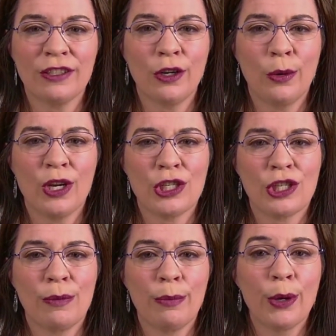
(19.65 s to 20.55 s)
a
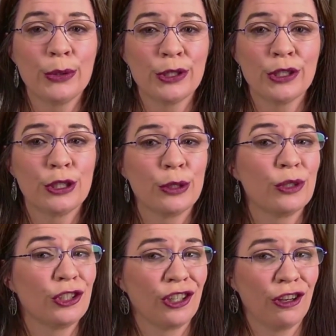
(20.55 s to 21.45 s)
question posted to a
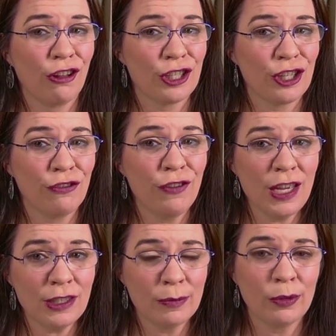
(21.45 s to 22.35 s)
genealogy
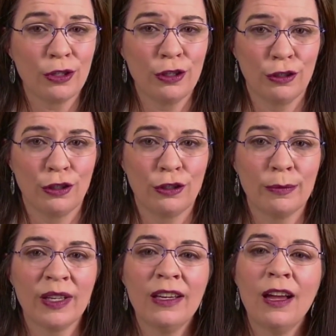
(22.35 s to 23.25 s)
Facebook group
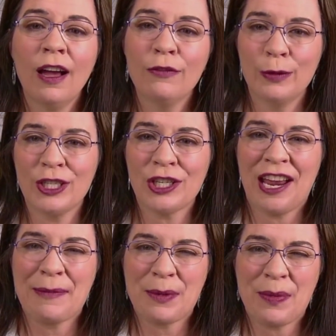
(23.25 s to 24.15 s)
of which I
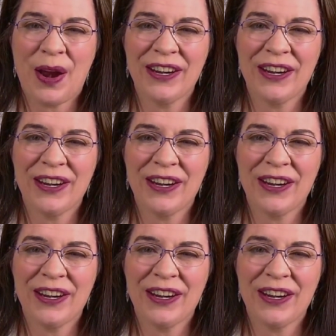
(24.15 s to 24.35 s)
am a part.